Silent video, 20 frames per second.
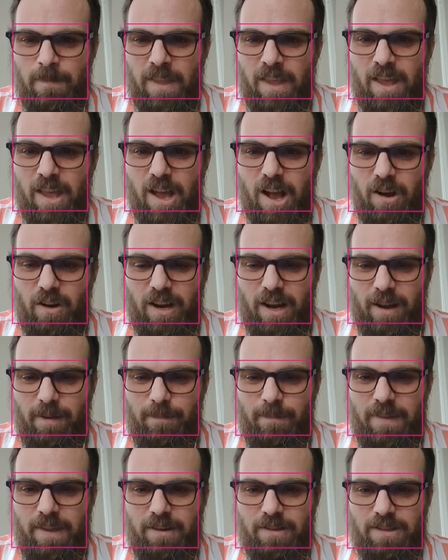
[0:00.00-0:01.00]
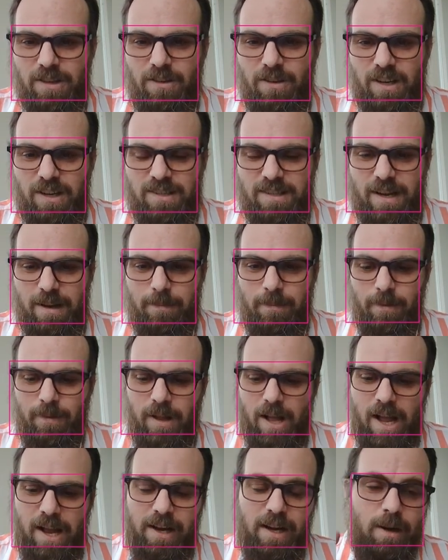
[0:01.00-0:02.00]
Okay, here's a good example.
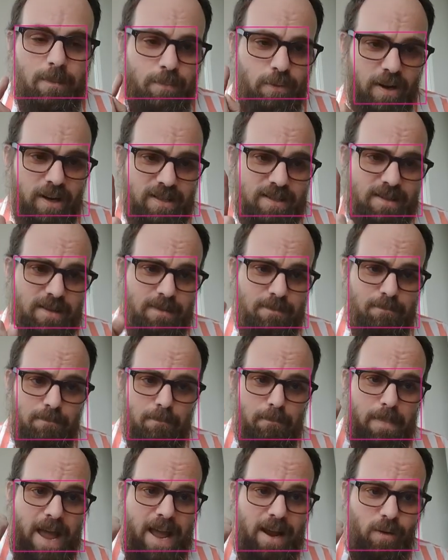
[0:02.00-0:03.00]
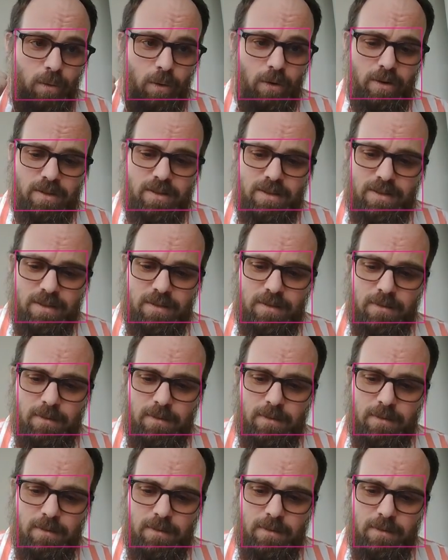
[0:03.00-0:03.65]
I'm going to press backwards,